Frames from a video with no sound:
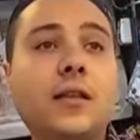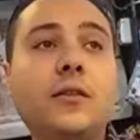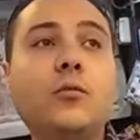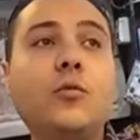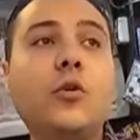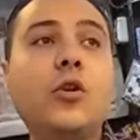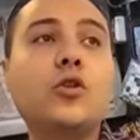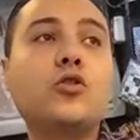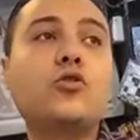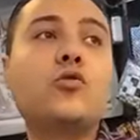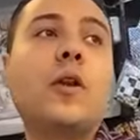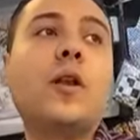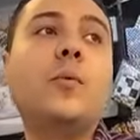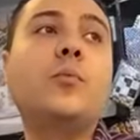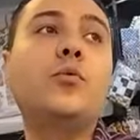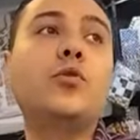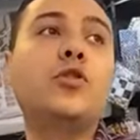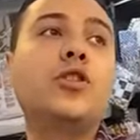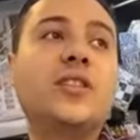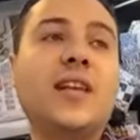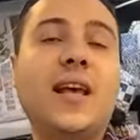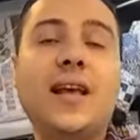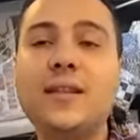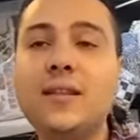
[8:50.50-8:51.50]
and we usually
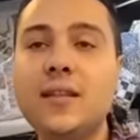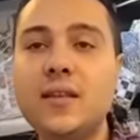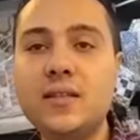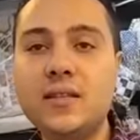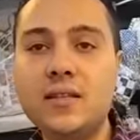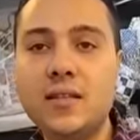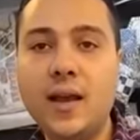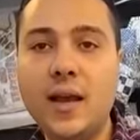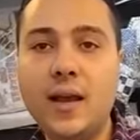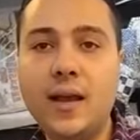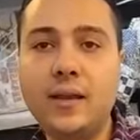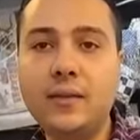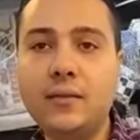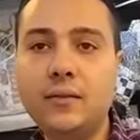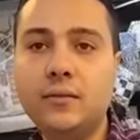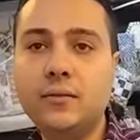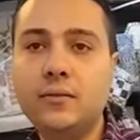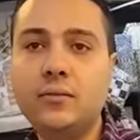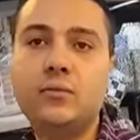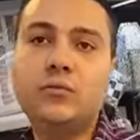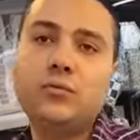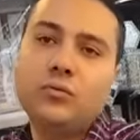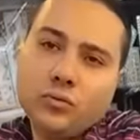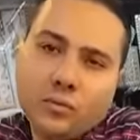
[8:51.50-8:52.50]
put sand inside
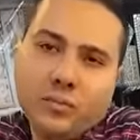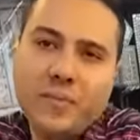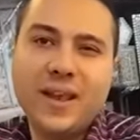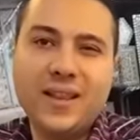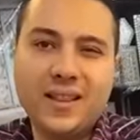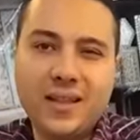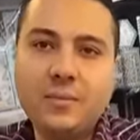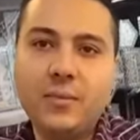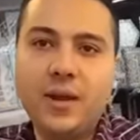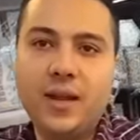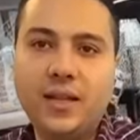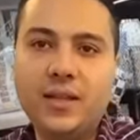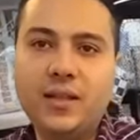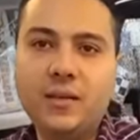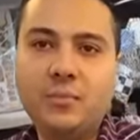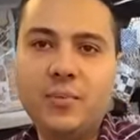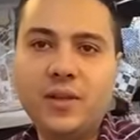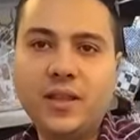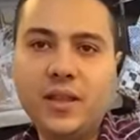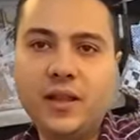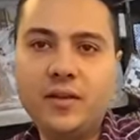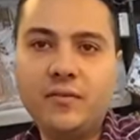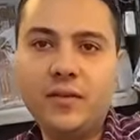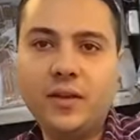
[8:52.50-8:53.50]
to make them a little
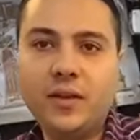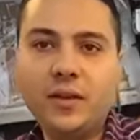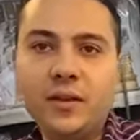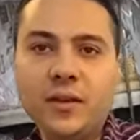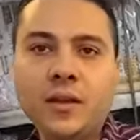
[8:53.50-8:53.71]
bit heavy.